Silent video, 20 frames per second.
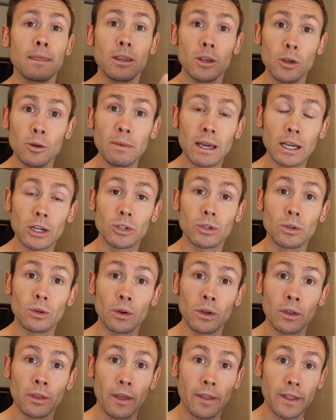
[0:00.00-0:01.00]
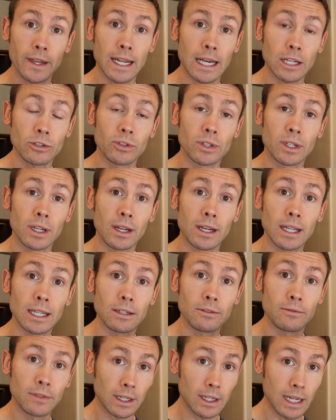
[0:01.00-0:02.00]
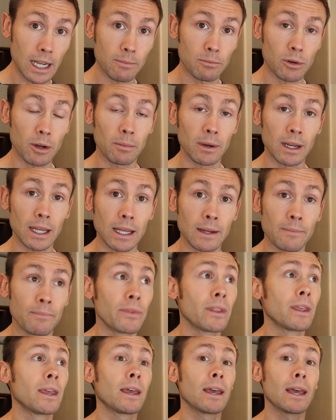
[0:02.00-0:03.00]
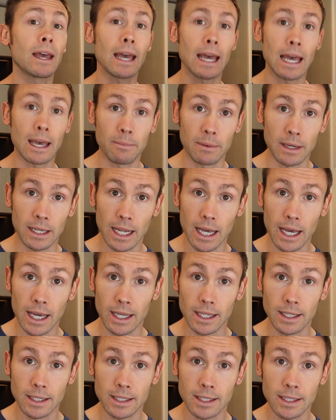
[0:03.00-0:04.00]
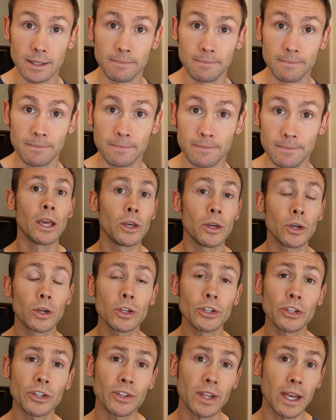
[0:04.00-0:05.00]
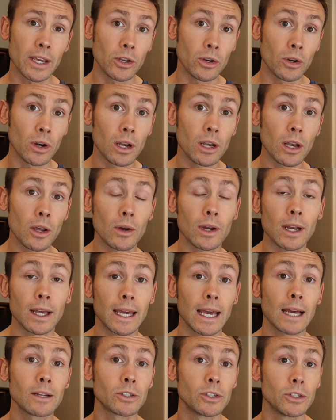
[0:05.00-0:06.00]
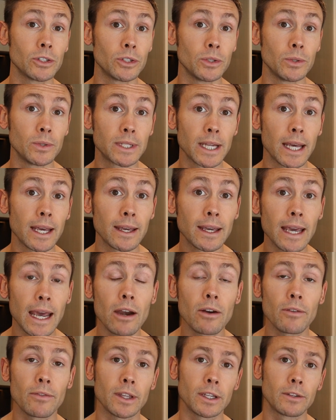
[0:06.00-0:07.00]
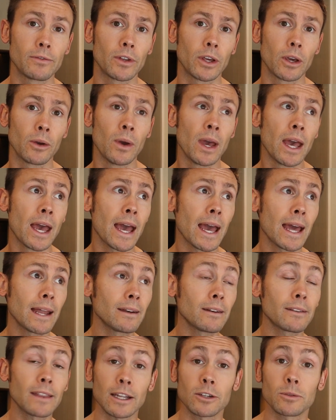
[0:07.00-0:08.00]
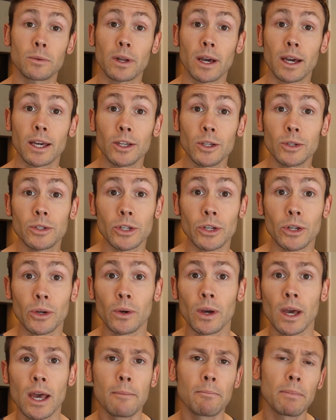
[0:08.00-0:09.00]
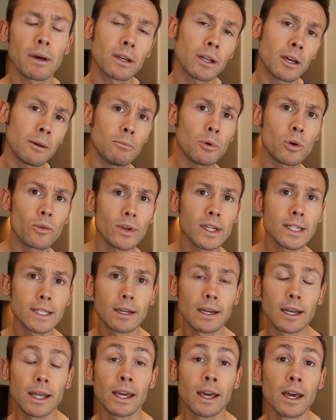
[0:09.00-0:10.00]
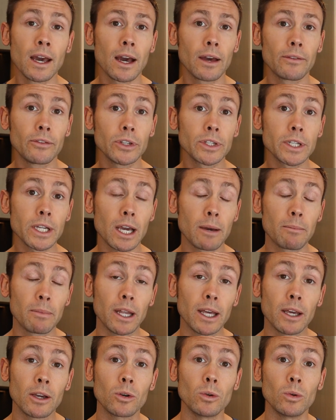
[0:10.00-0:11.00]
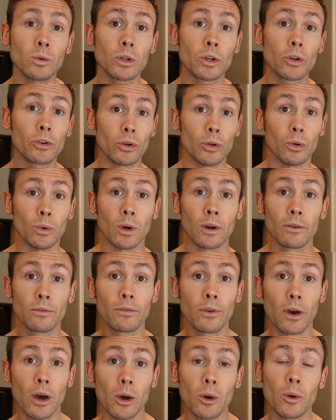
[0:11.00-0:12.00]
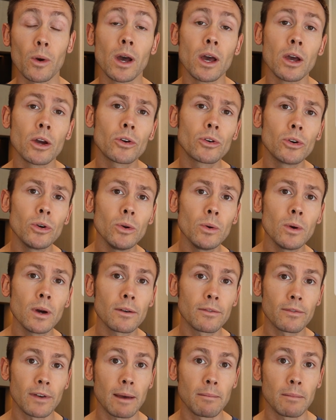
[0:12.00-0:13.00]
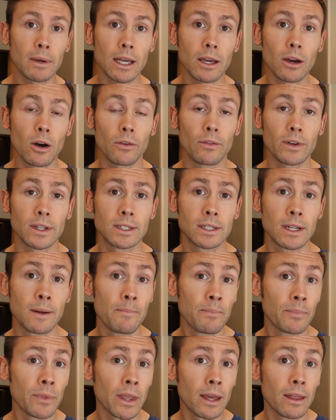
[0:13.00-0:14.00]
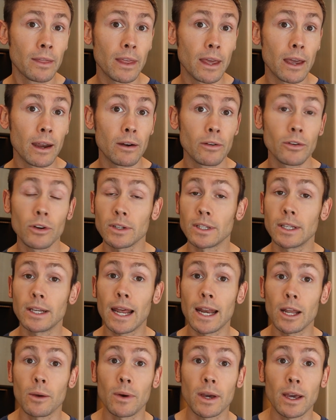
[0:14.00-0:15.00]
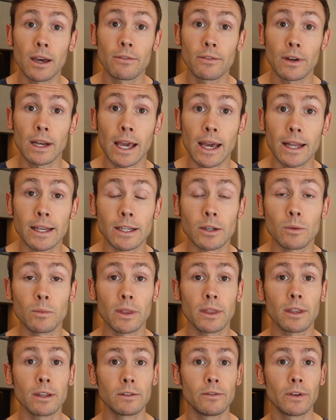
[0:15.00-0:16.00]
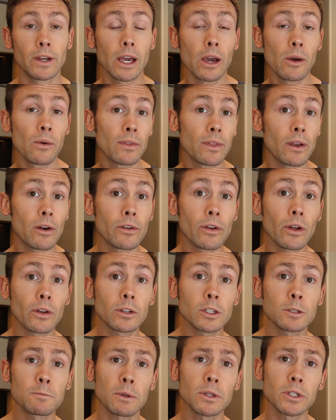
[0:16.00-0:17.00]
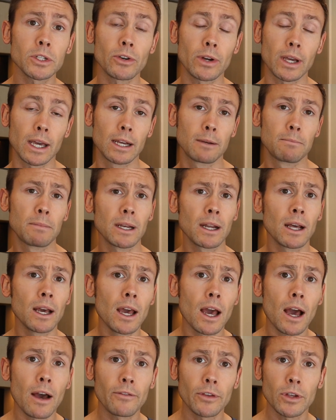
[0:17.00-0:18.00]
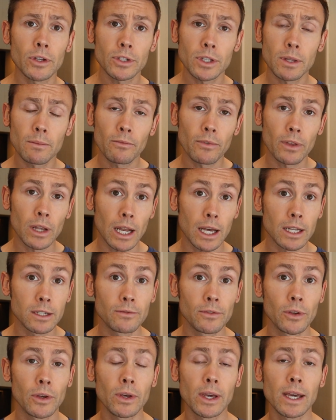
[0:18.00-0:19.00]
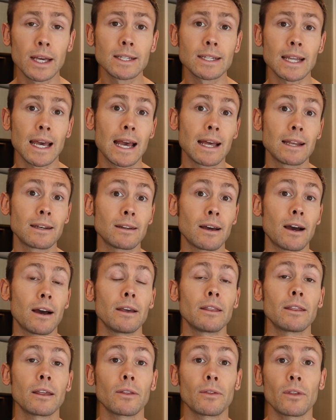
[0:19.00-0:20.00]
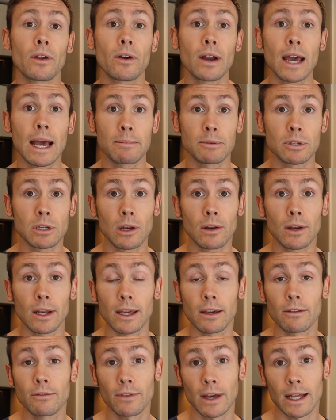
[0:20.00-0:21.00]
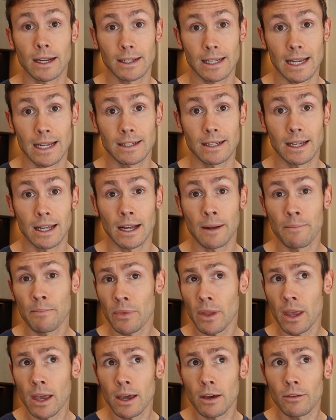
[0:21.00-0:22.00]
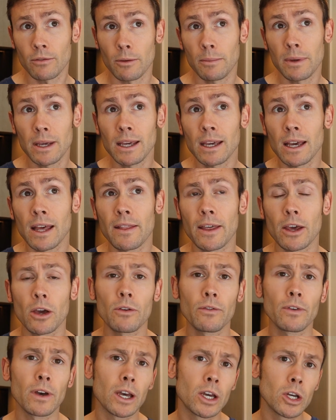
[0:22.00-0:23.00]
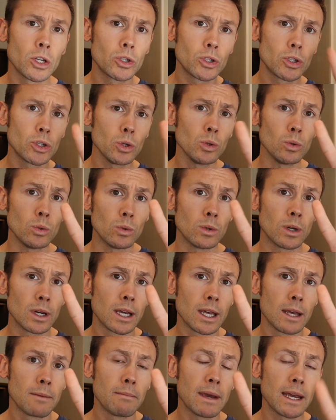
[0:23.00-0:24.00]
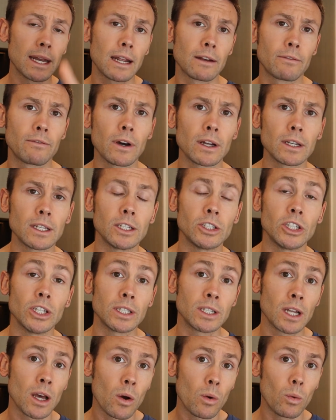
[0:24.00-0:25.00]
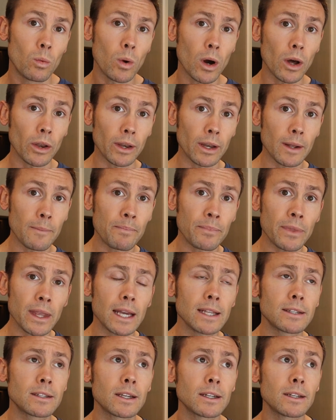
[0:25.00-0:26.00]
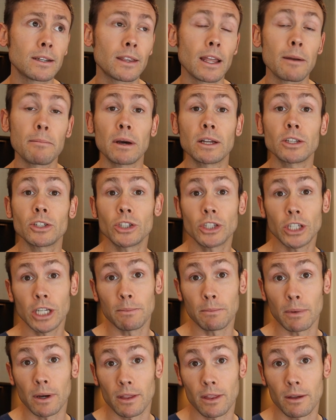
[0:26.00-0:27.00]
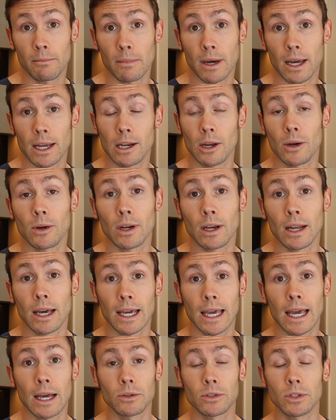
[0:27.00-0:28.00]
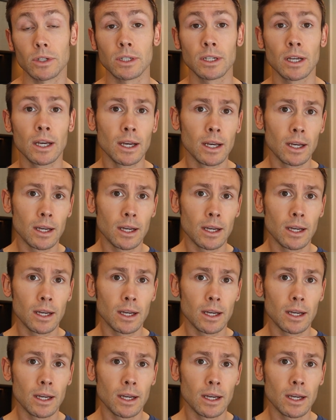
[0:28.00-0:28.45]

You make sure that the tax return is filled out properly. Happy days. You could just get your local accountant to take care of this for you, and that's what I used to do. But more recently, I've used a company called CrewFo, Crew Family Office. They're not in any way affiliated with this video, they're not sponsoring it, but I've used them for the last few years and I think they're absolutely fantastic. For me, they offer two main advantages. One is that they're much cheaper than my local accountant.